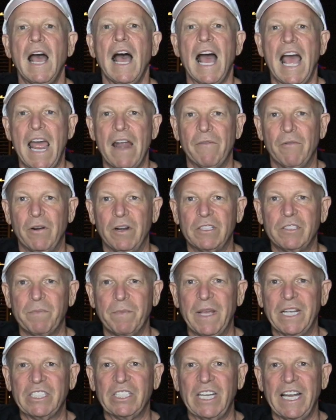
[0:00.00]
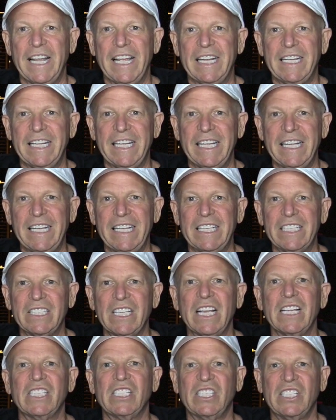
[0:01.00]
Hi everyone, it's Mitch, and it
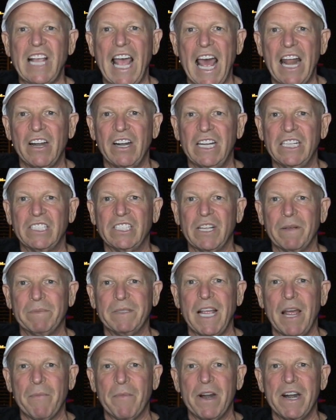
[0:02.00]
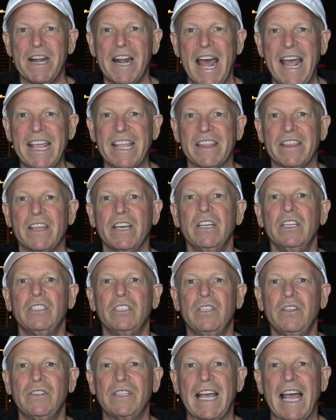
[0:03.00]
is Saturday, September
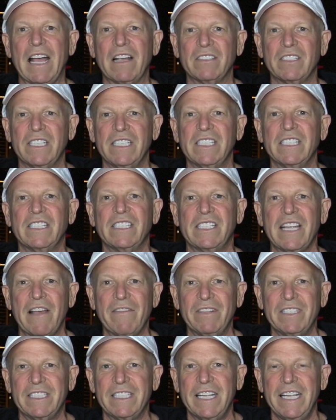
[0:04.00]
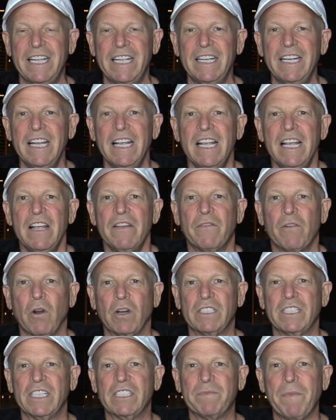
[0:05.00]
9th, 2017. Of
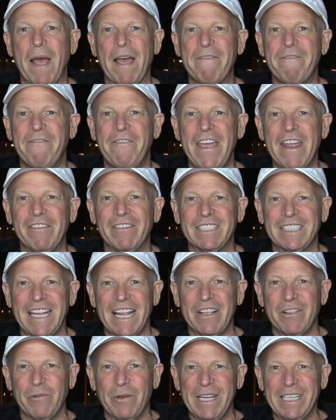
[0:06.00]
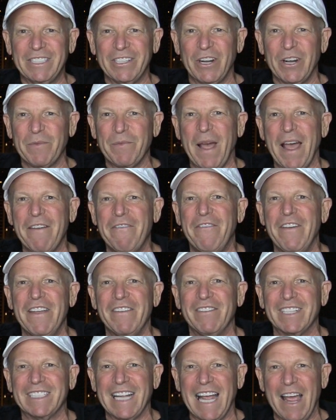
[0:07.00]
course, it's my favorite day of the week during my
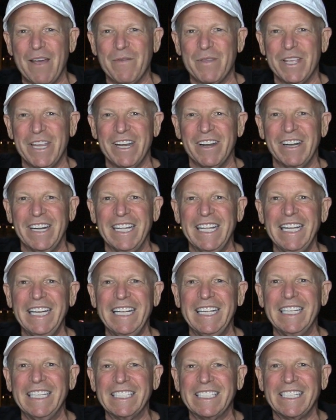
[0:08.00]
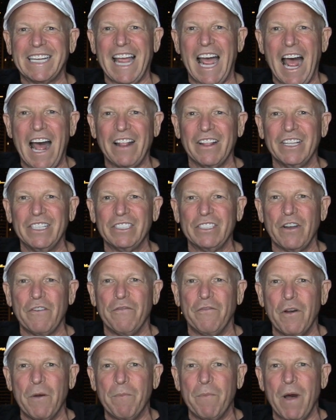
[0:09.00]
favorite time of the year. It is College
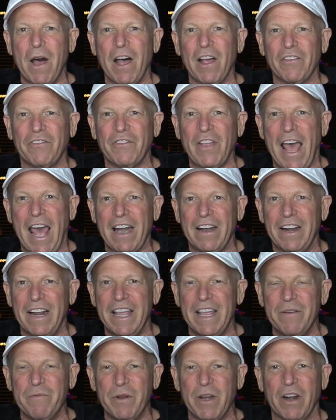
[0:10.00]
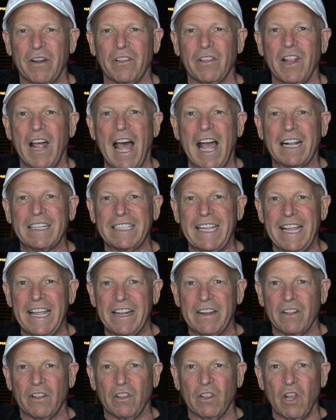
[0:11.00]
Football Saturday, and we are locked
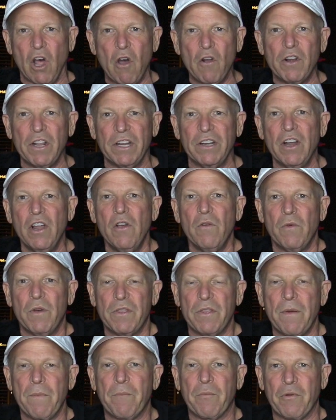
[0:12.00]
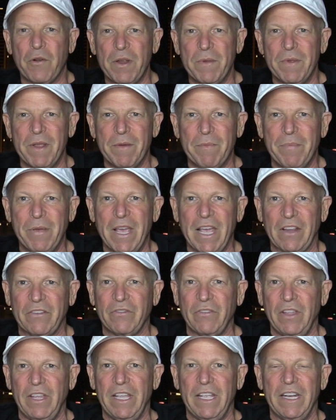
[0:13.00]
and loaded with premium
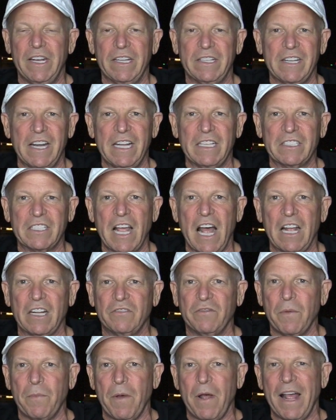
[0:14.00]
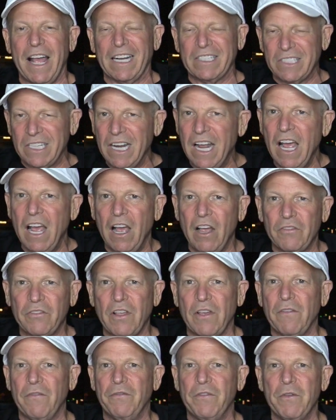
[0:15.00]
picks in today's college football action.
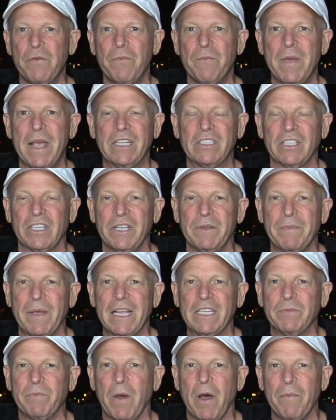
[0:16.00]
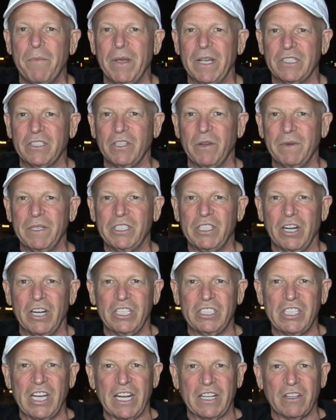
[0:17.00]
Also, a few Major League Baseball picks, so be
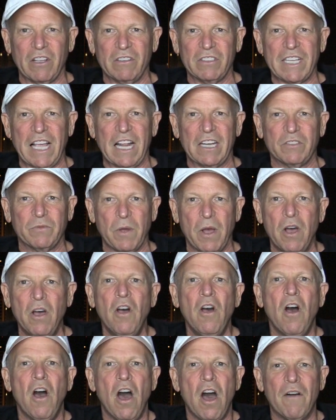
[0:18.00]
sure to check those out as well.